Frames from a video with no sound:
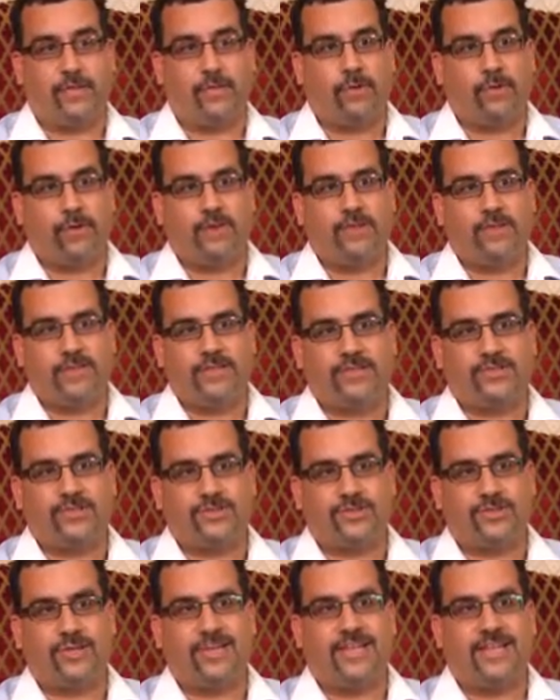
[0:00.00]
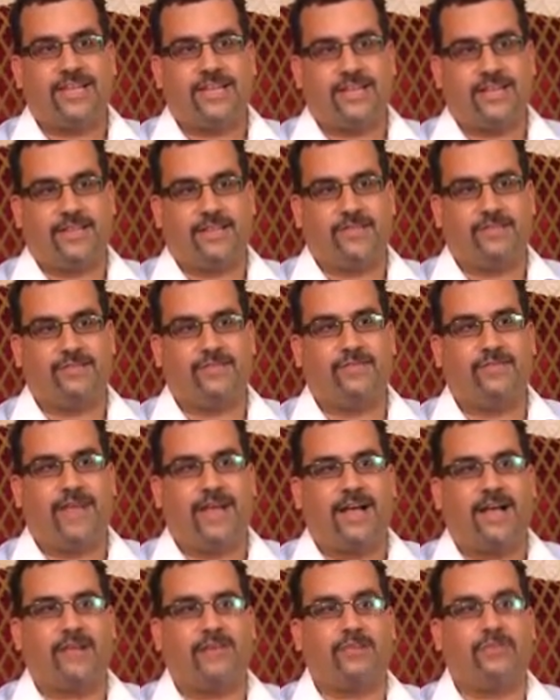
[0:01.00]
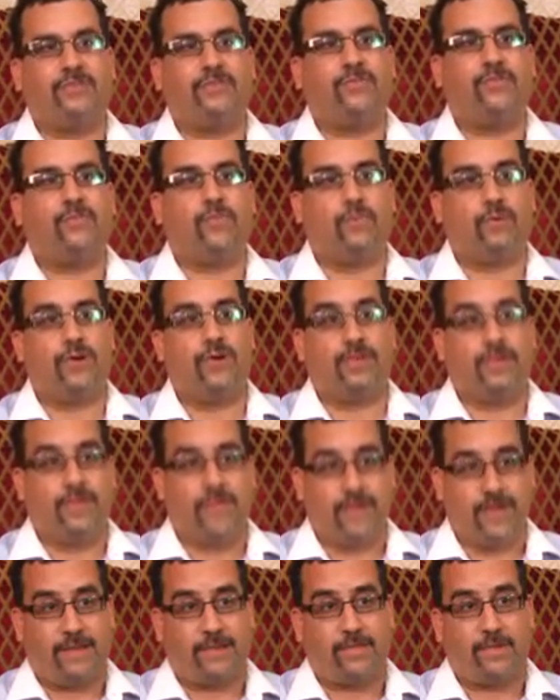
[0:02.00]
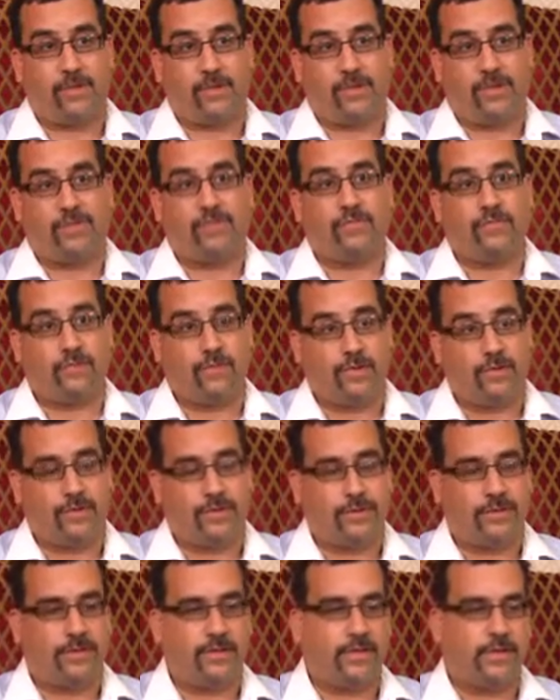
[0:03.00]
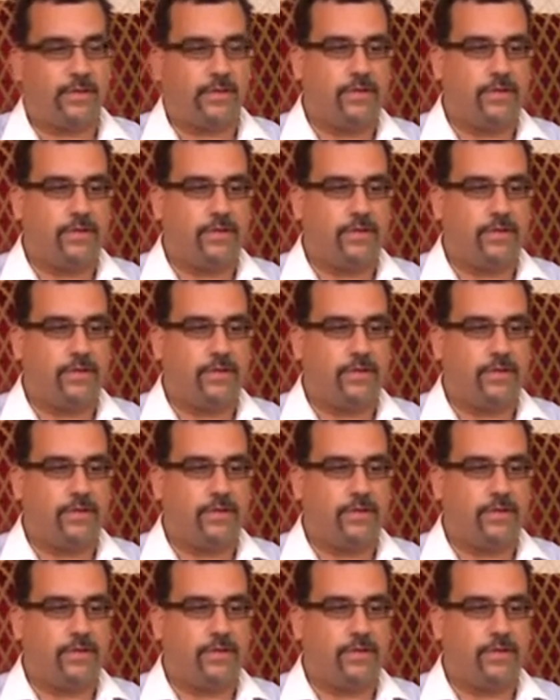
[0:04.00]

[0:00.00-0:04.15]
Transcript: They want to make sure that there's value for them going forward.